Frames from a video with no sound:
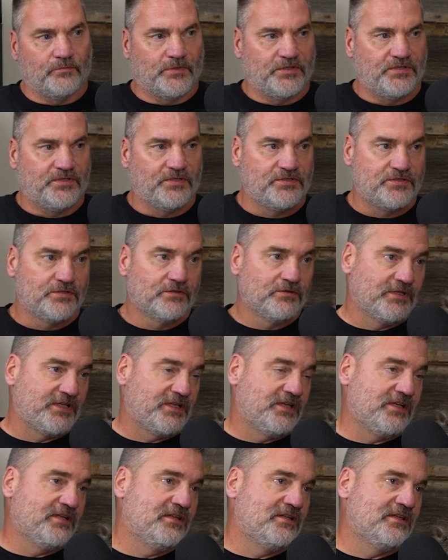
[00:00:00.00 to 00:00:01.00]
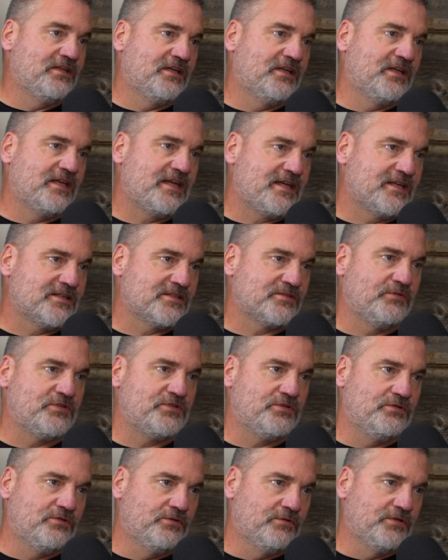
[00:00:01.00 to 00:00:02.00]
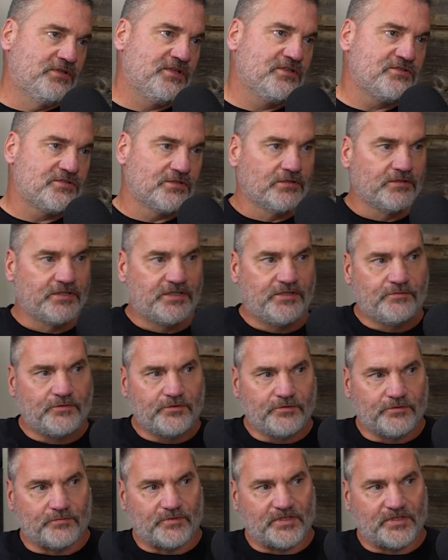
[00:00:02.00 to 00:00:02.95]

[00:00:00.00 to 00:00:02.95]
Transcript: with digital and enhance what you do in digital in room.